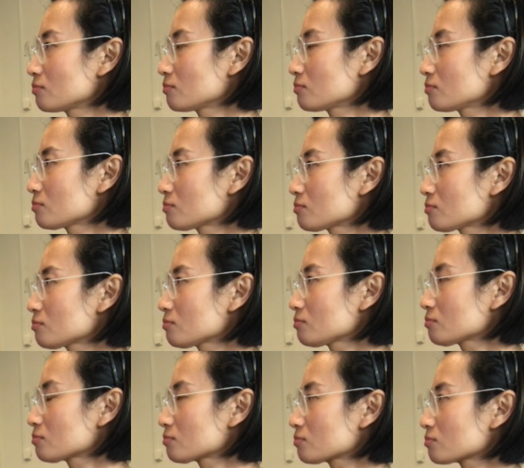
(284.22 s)

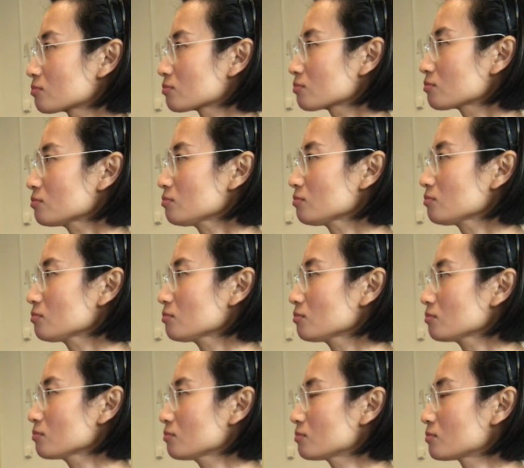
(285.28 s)

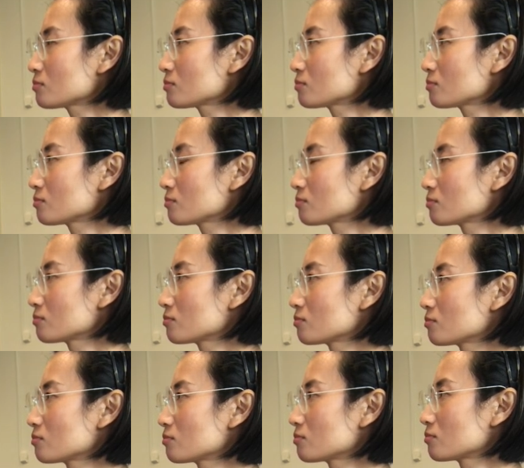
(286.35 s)

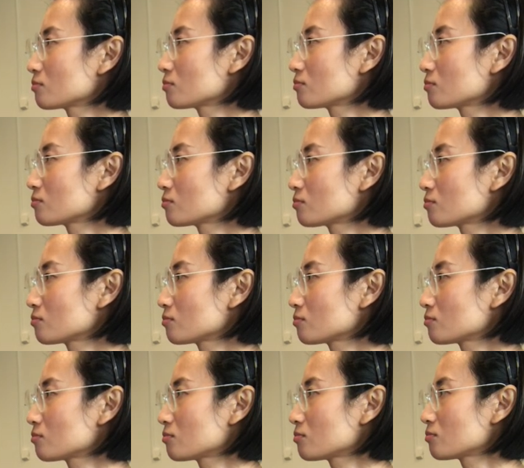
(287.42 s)

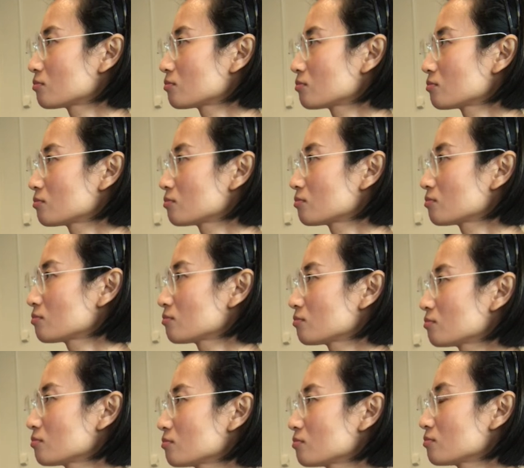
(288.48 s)

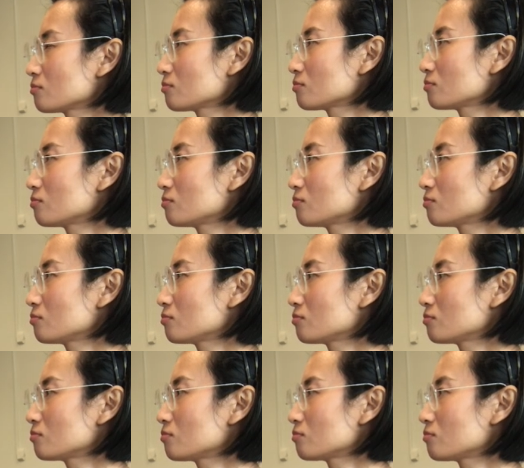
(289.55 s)

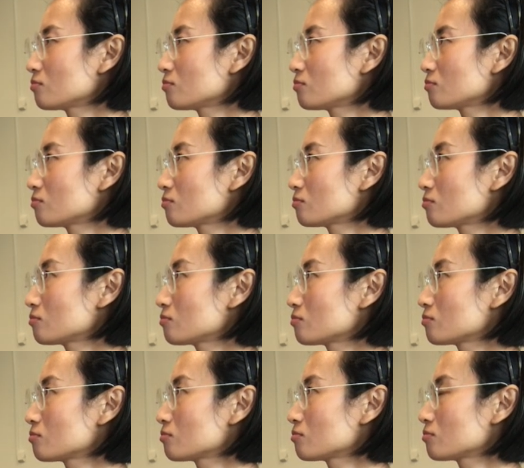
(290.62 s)

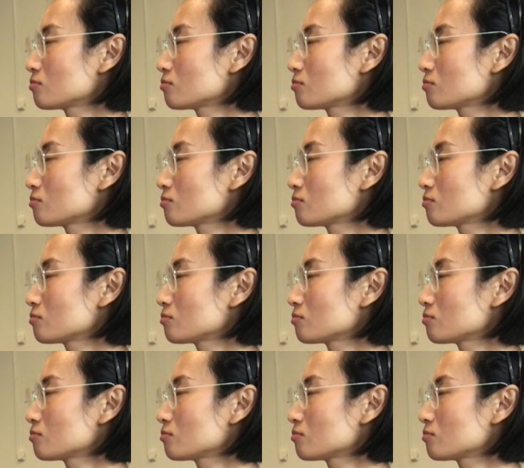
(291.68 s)
The person shown says nothing.